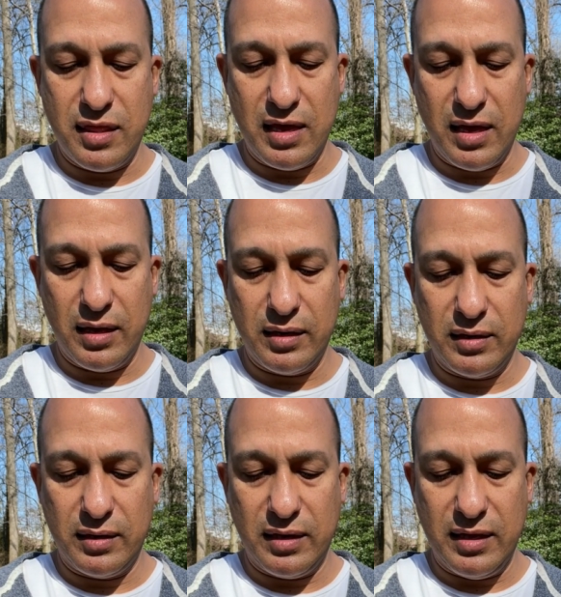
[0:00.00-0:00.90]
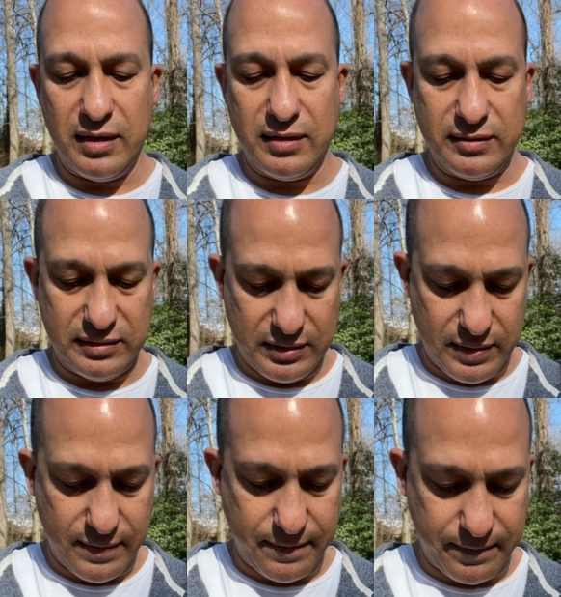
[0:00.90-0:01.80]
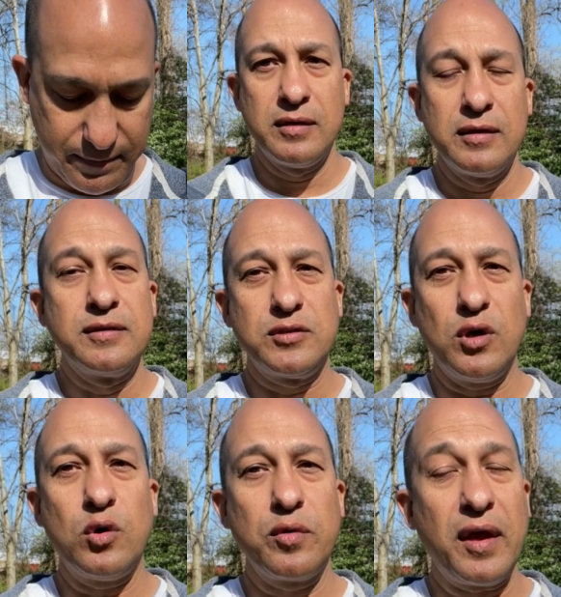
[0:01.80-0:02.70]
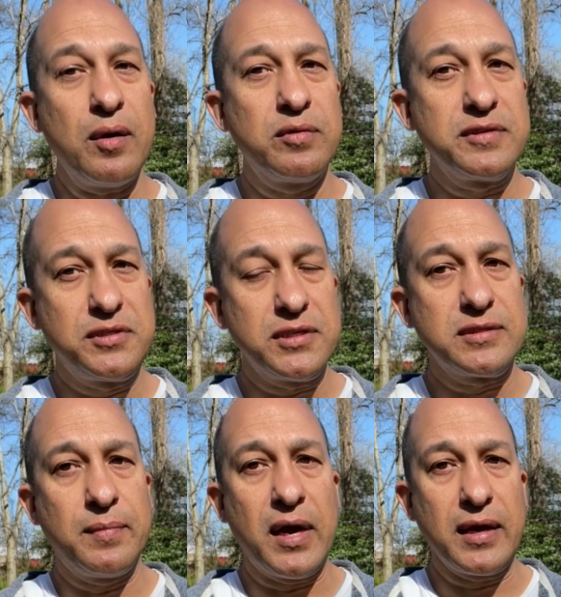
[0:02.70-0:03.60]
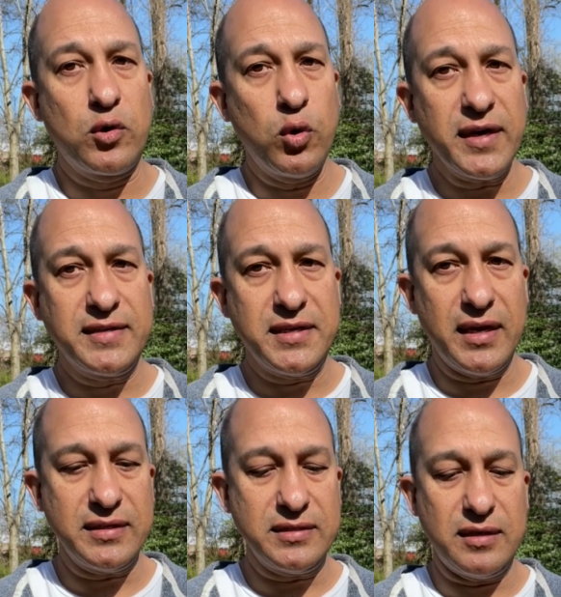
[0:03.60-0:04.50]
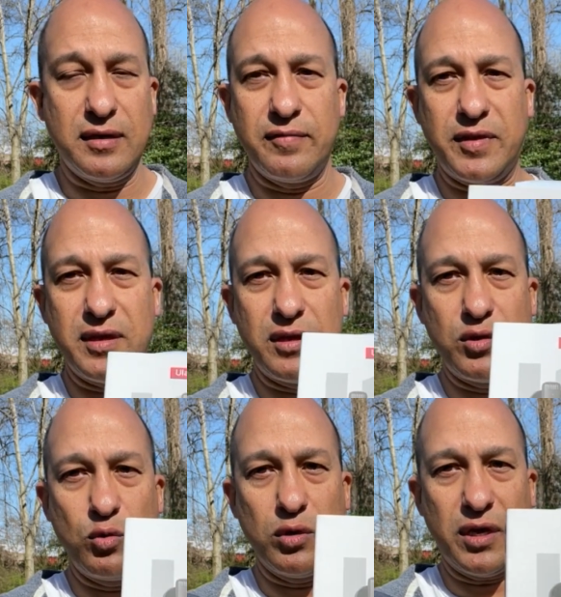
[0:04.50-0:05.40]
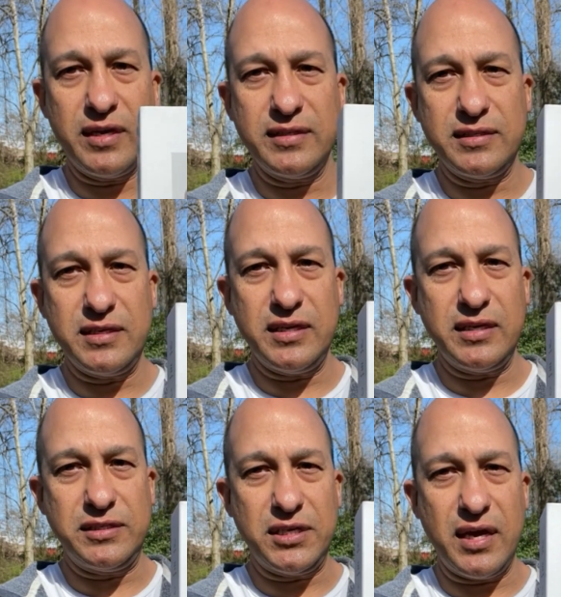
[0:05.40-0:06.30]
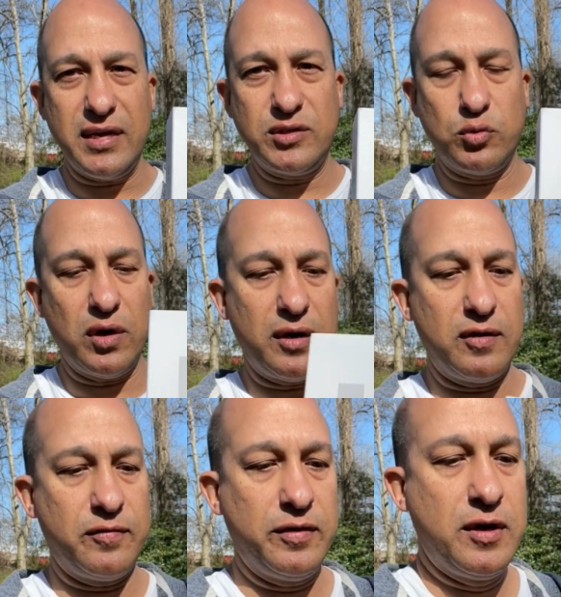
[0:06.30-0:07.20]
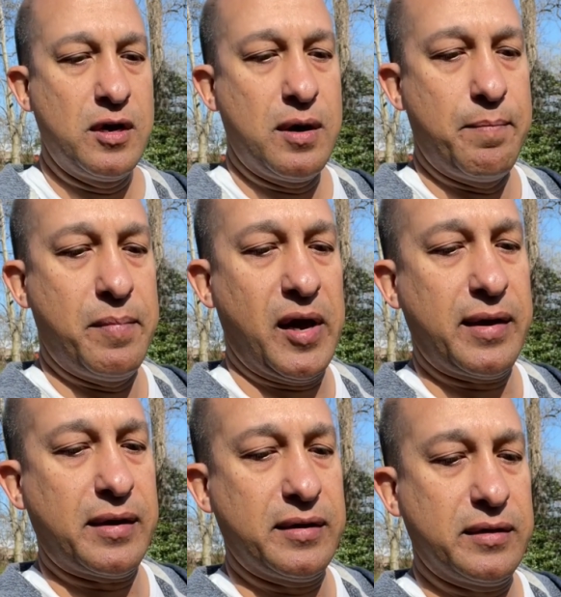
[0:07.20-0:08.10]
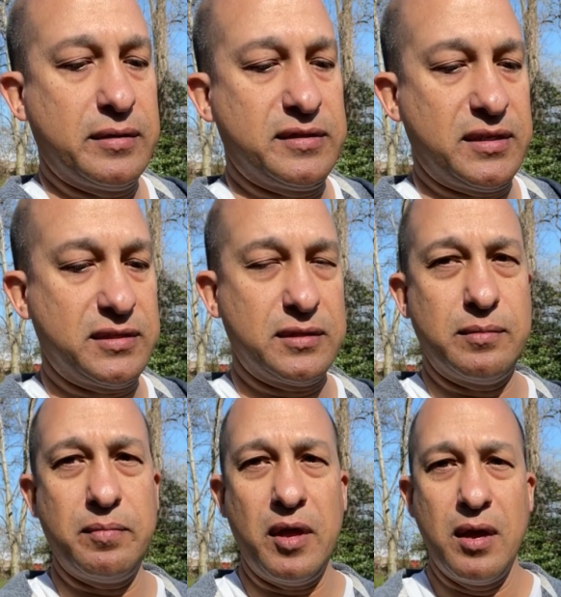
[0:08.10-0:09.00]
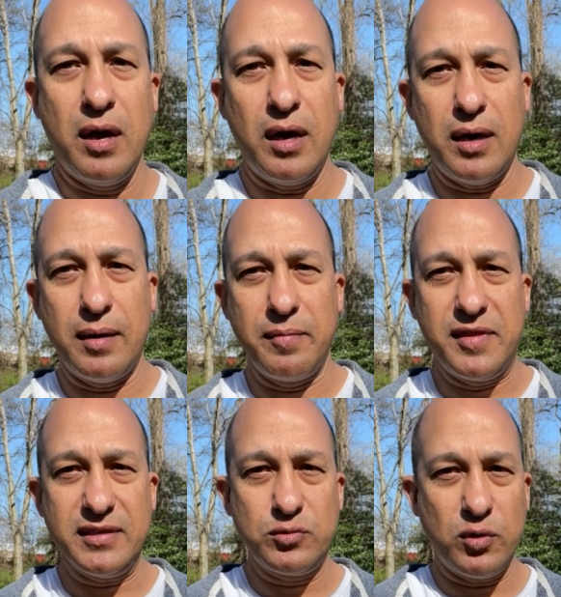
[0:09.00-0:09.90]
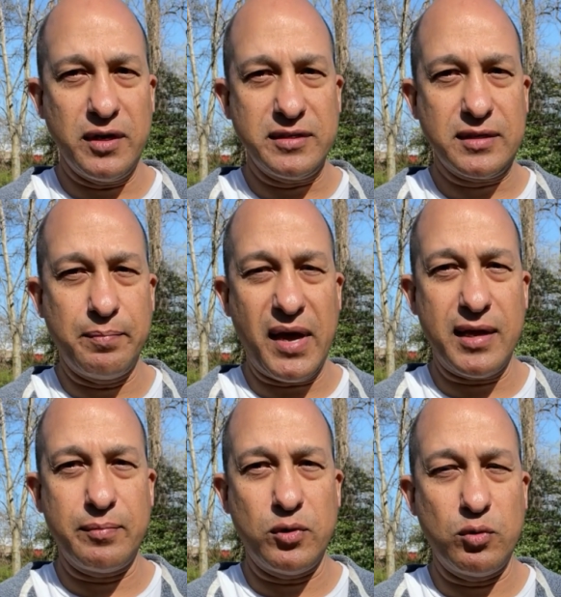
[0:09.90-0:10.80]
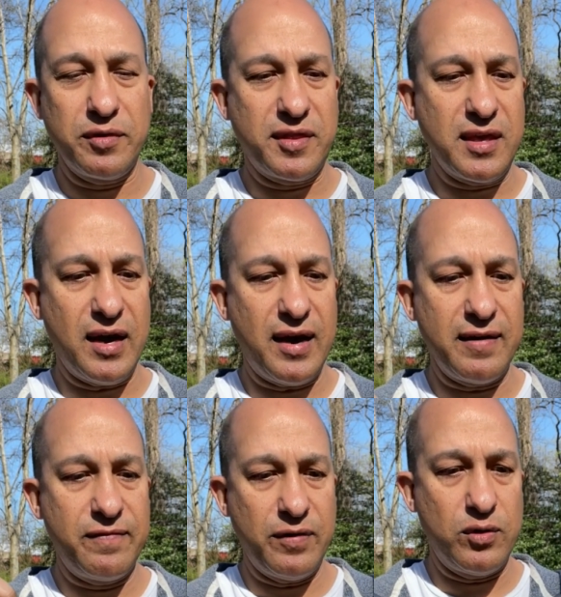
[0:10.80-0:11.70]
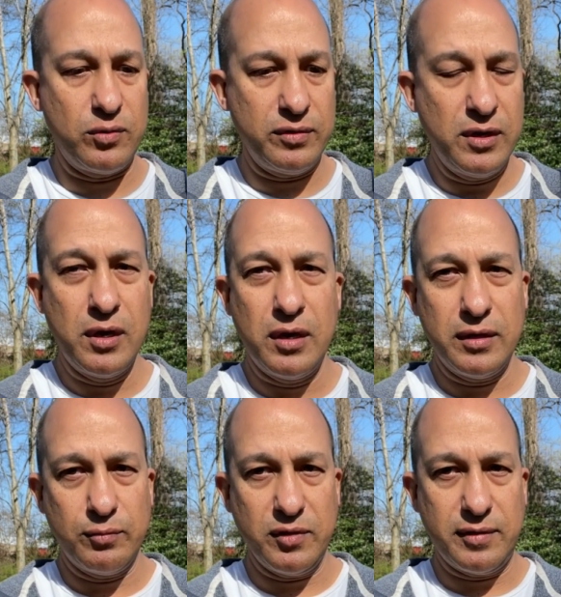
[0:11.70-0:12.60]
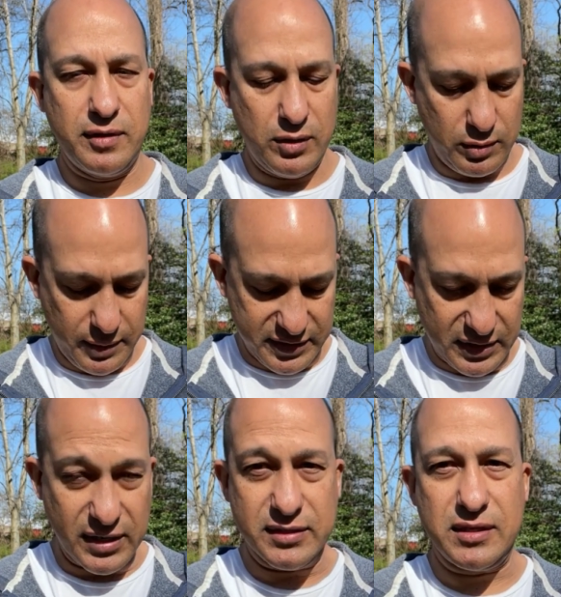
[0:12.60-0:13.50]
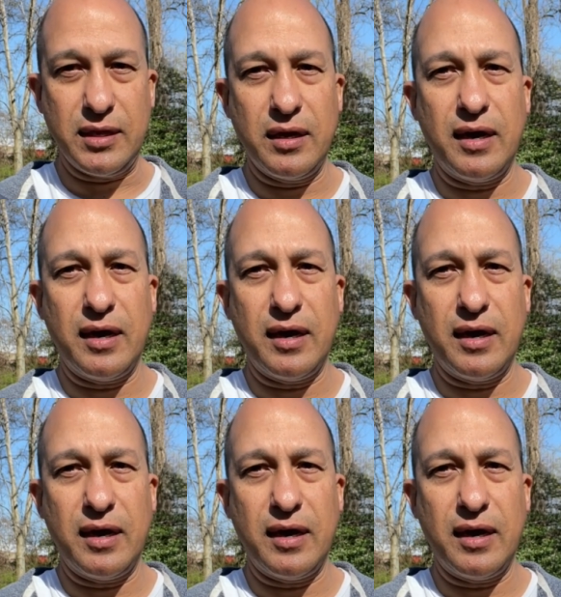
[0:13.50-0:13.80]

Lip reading: that is. So that was just my quick test of the Ulanzi J12 mic system. This one is compatible with the iPhone, because it has the